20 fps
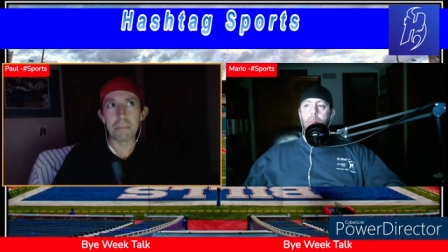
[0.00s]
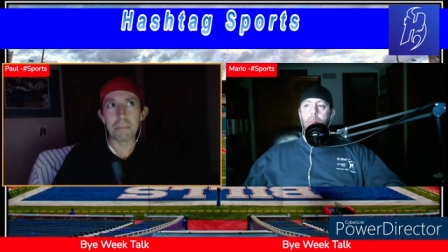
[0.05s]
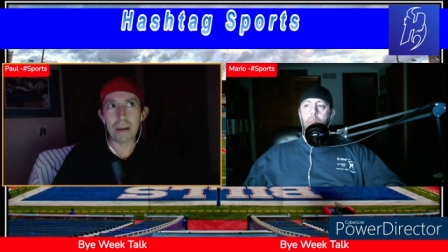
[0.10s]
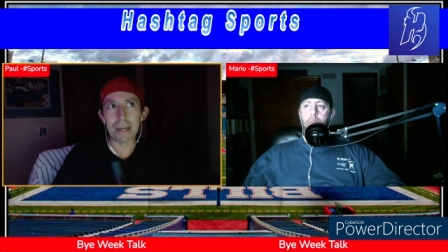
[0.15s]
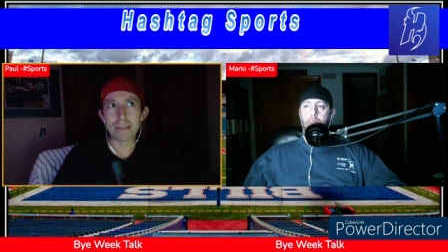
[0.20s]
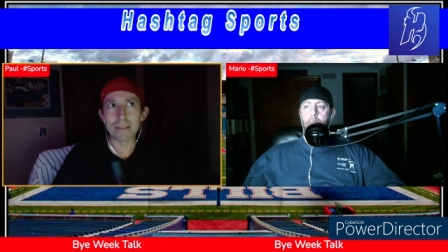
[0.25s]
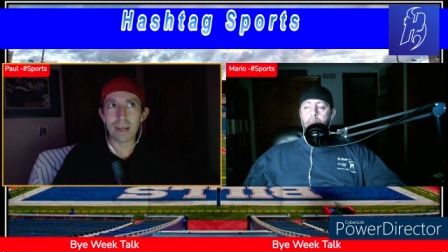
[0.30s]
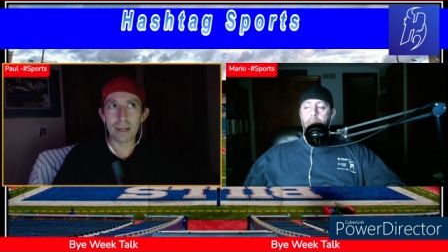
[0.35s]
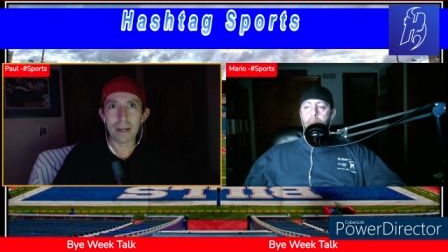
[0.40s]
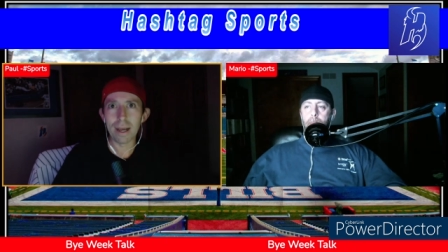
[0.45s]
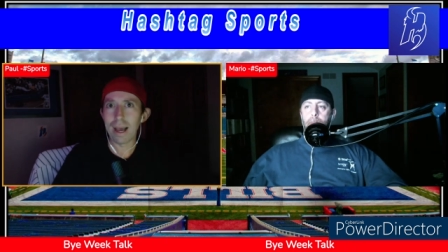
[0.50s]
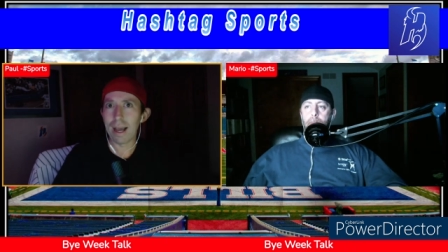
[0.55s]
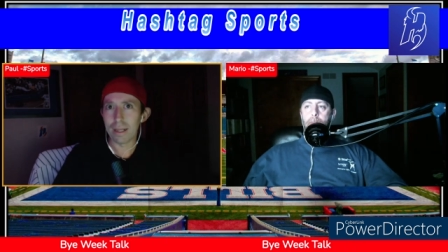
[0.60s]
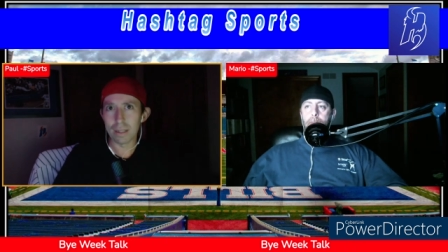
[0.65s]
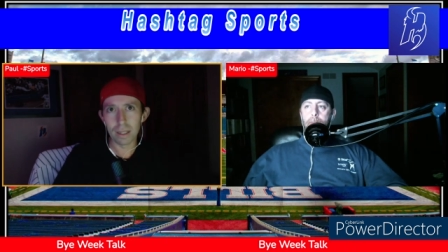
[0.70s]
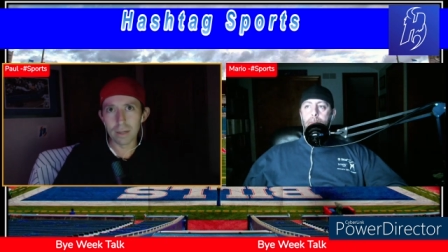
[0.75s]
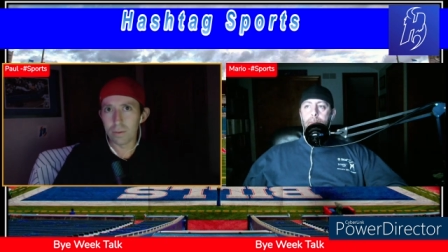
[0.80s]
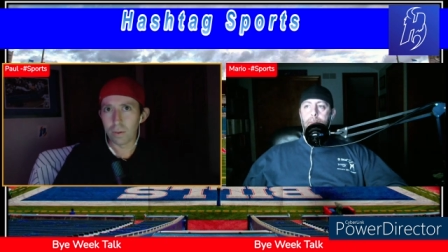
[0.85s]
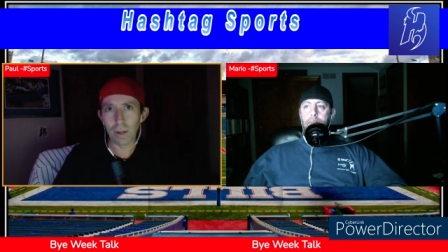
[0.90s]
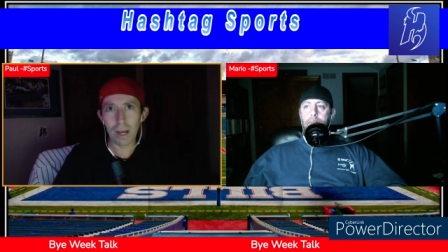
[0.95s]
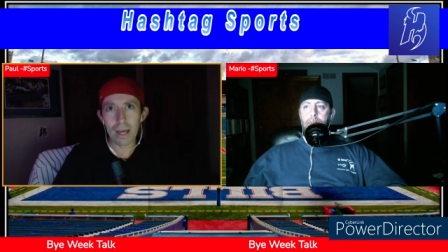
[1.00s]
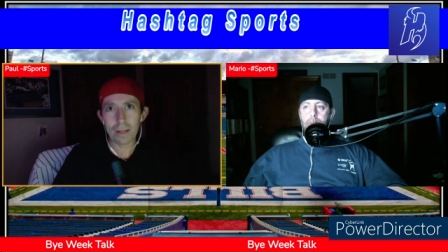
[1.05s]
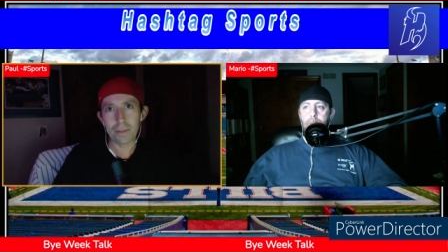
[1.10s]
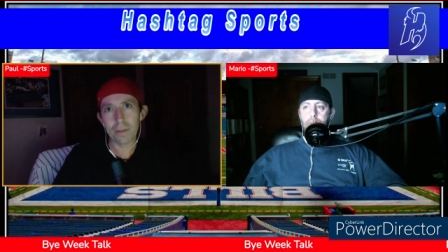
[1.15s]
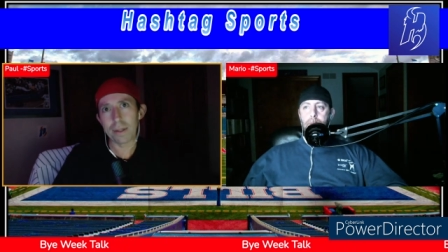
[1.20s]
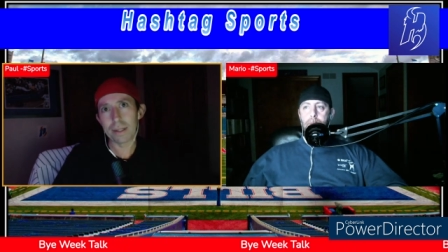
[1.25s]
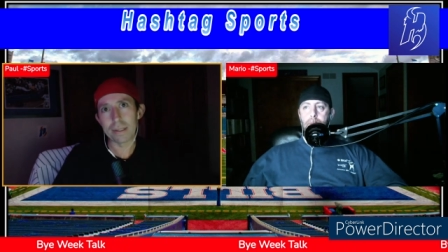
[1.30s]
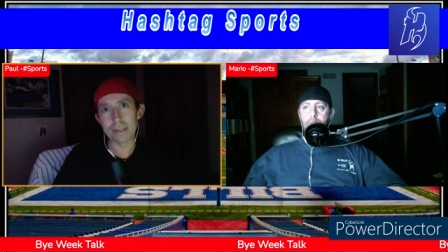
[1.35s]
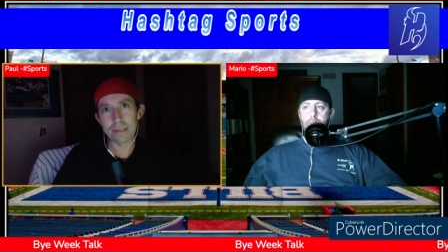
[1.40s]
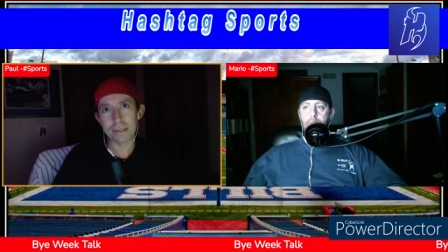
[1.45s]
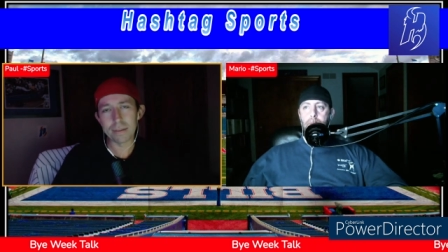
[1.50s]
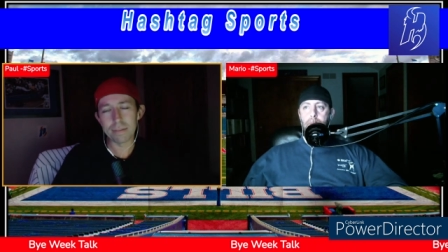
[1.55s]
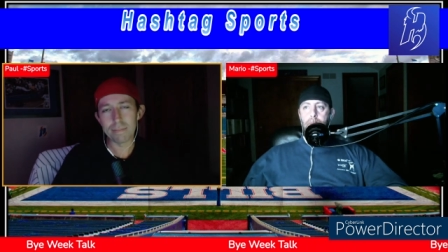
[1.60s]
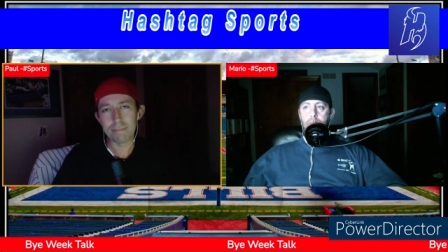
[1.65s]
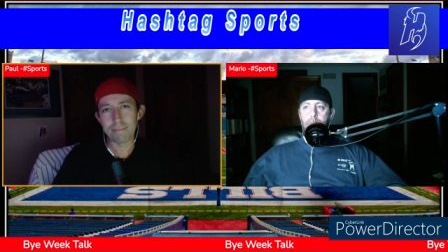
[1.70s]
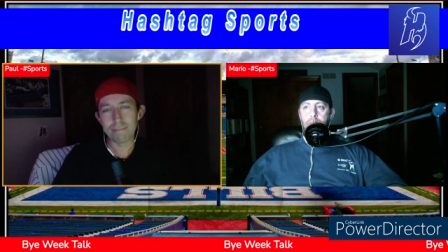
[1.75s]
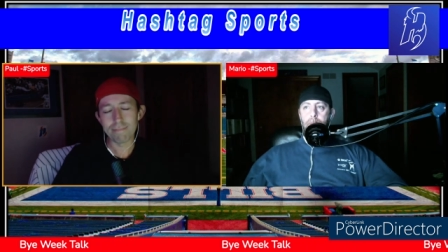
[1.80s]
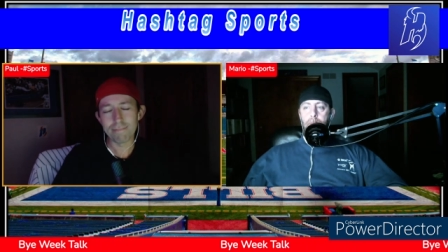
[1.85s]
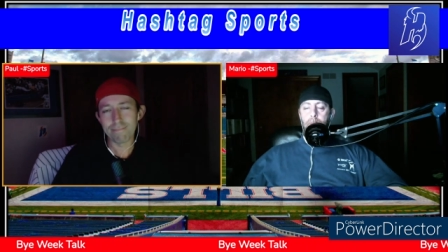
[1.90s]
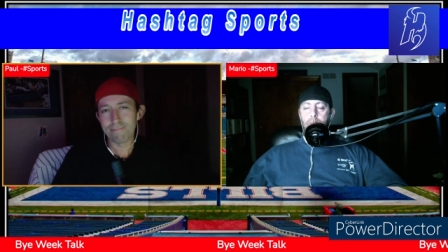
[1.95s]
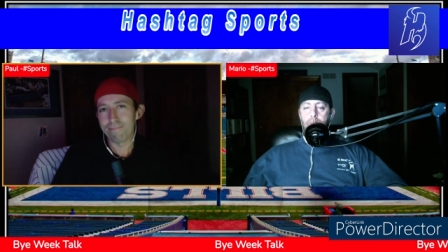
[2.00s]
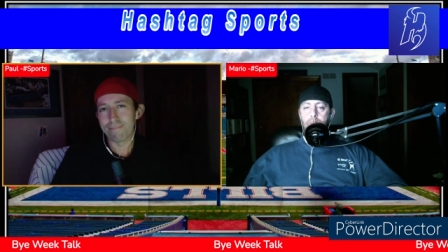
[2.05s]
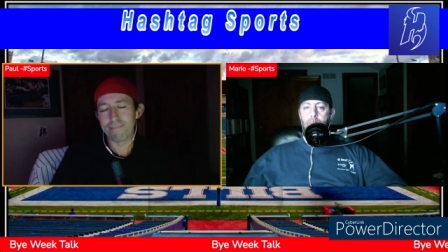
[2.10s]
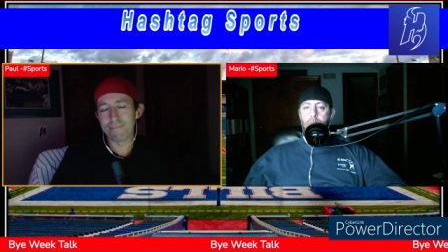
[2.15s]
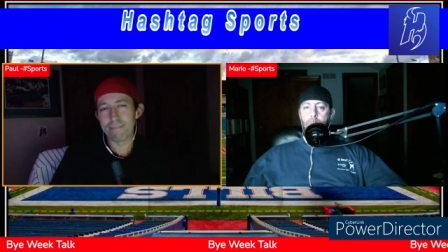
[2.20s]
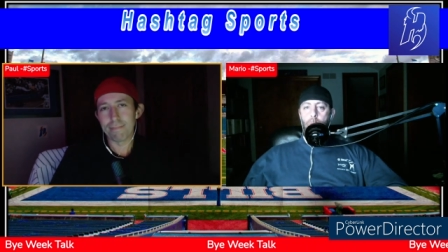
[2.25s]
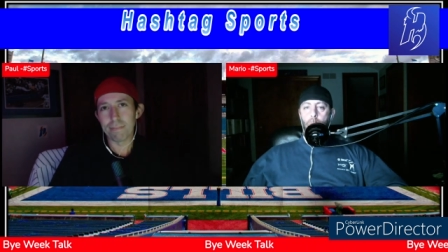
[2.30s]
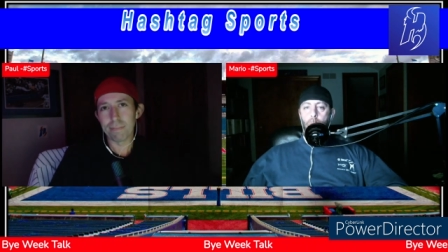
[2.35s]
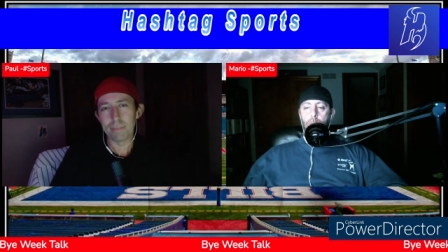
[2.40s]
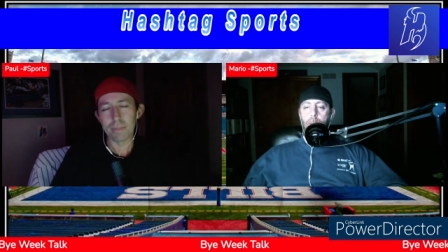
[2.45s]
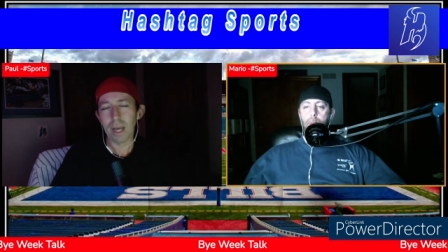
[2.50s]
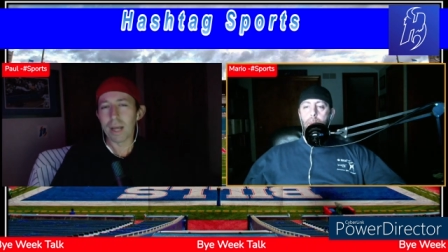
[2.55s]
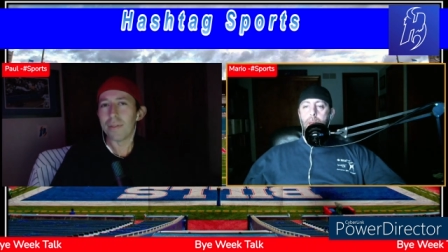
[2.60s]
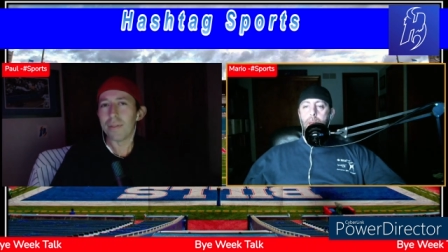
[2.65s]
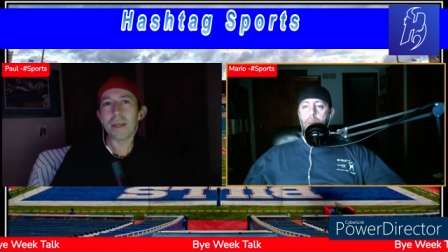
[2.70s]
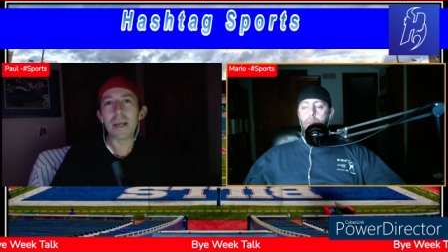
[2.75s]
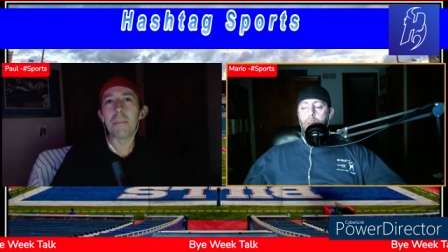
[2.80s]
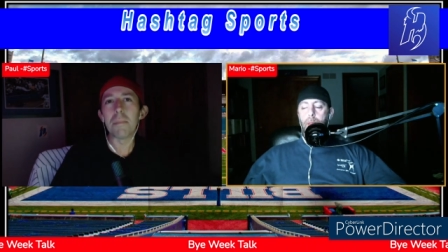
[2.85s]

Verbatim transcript: bets on high level athletes. Well, let me.